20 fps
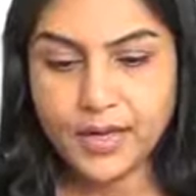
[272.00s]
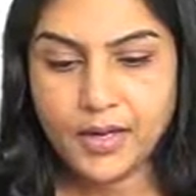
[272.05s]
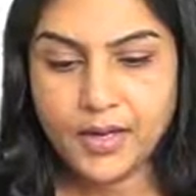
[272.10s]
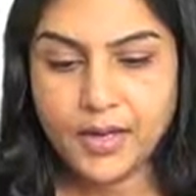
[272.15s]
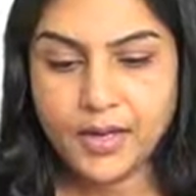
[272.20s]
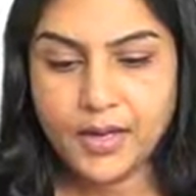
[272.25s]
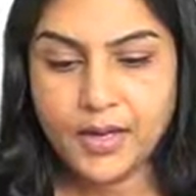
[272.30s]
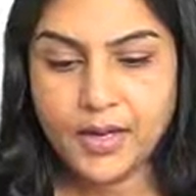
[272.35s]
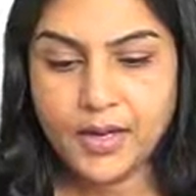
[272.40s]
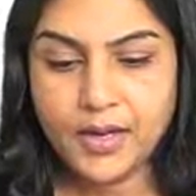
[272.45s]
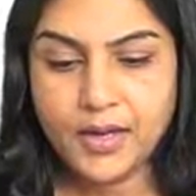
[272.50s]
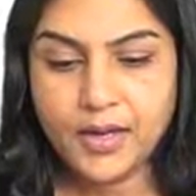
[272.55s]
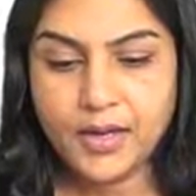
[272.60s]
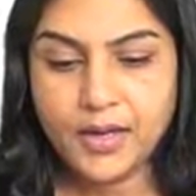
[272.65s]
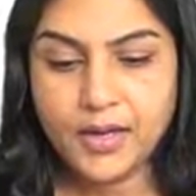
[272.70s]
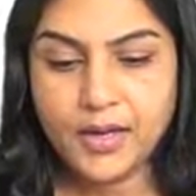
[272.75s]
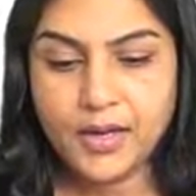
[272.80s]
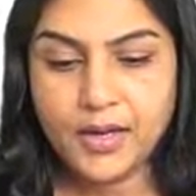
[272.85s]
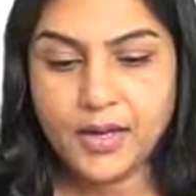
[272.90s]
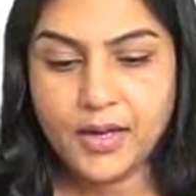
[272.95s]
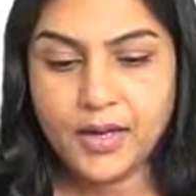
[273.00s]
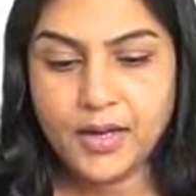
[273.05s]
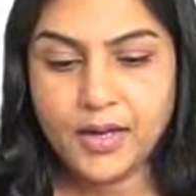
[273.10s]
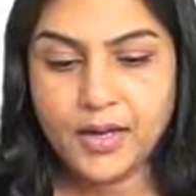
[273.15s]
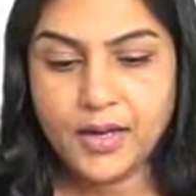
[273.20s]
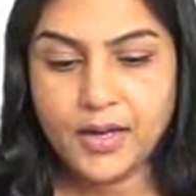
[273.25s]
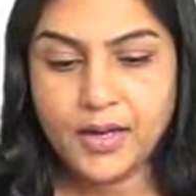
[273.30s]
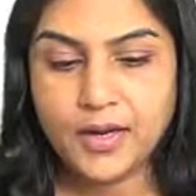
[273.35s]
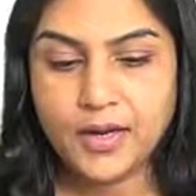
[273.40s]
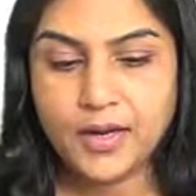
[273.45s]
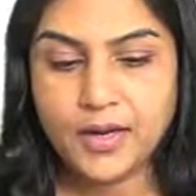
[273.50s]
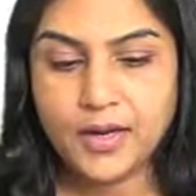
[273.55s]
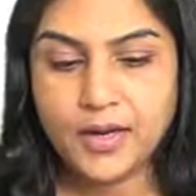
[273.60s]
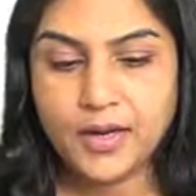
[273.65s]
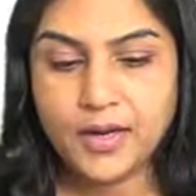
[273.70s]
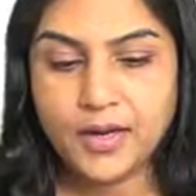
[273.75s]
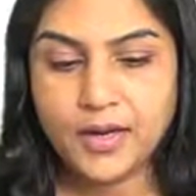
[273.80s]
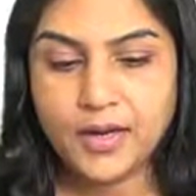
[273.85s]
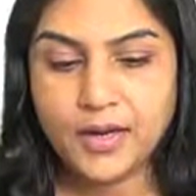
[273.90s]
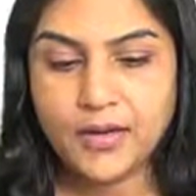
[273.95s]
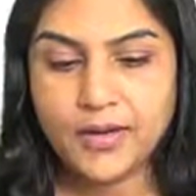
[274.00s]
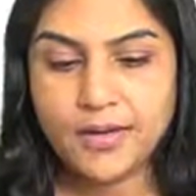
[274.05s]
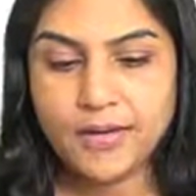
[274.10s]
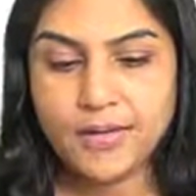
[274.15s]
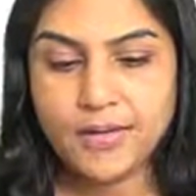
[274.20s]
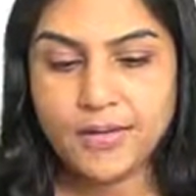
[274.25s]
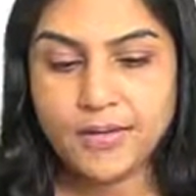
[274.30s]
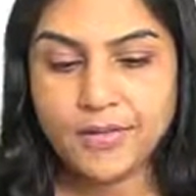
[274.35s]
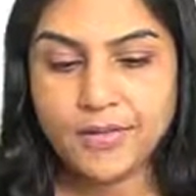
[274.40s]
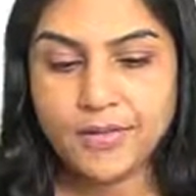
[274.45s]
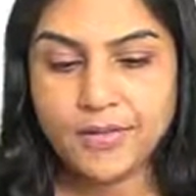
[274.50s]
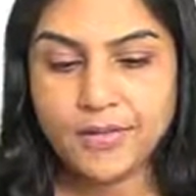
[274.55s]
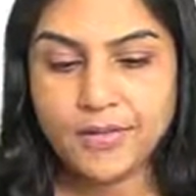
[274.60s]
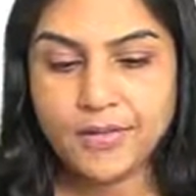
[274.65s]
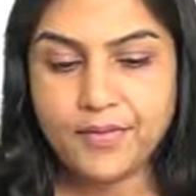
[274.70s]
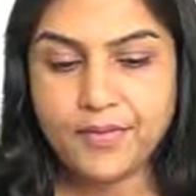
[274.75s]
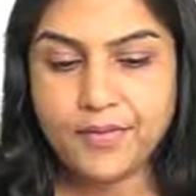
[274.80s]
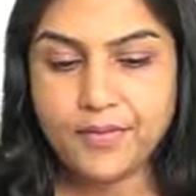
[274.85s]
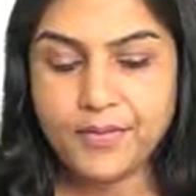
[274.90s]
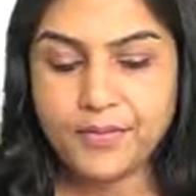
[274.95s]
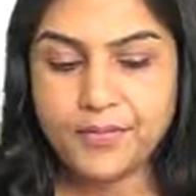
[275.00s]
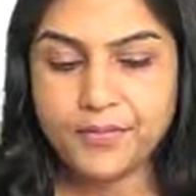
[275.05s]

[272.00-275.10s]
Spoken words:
(no one is talking)